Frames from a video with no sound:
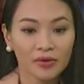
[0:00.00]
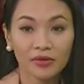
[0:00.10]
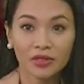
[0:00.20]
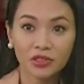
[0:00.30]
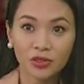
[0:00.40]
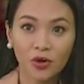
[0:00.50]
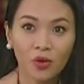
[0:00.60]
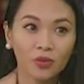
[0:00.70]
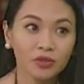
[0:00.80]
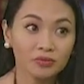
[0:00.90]
this law
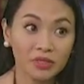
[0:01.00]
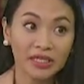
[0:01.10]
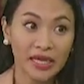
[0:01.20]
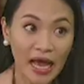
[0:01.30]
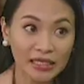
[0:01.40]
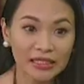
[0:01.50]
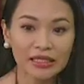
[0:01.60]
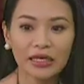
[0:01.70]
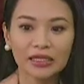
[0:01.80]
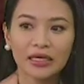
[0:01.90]
would be
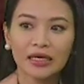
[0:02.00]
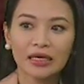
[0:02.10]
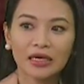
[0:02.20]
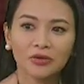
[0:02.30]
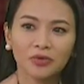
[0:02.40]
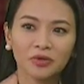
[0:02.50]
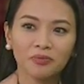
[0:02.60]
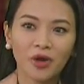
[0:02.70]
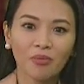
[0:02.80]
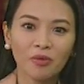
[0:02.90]
enacted, then it
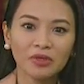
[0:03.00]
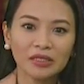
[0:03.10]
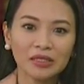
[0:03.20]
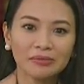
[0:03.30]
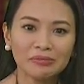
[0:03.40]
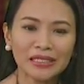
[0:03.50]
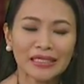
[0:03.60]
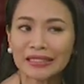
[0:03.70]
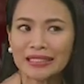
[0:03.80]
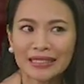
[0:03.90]
would probably be
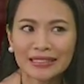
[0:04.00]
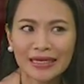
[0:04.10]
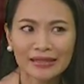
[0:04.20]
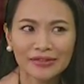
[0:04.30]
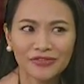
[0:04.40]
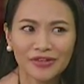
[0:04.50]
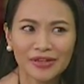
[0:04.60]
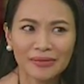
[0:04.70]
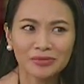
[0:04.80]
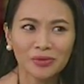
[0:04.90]
a disincentive for
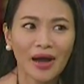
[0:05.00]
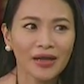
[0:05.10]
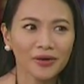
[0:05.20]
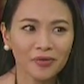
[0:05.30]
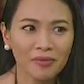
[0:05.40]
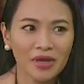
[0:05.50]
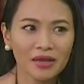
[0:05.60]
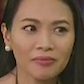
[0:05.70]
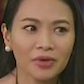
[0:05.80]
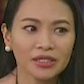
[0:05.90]
them to hire
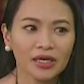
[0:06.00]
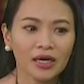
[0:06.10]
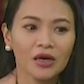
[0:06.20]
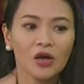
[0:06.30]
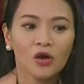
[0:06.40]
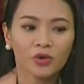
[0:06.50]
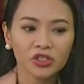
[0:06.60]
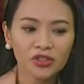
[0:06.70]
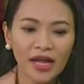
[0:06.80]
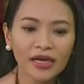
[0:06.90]
women. But we're
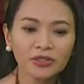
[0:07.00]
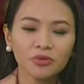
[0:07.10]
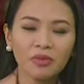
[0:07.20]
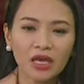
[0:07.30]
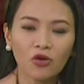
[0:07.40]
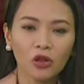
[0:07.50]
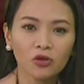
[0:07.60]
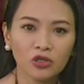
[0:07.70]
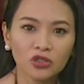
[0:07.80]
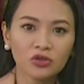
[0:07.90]
trying to make all
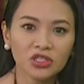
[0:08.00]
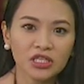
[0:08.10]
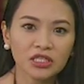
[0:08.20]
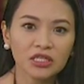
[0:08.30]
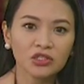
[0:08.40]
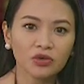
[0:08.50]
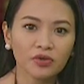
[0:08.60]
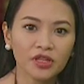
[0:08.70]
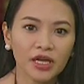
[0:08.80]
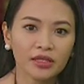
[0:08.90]
laws consistent so
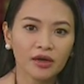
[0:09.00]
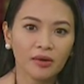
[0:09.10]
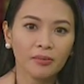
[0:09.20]
that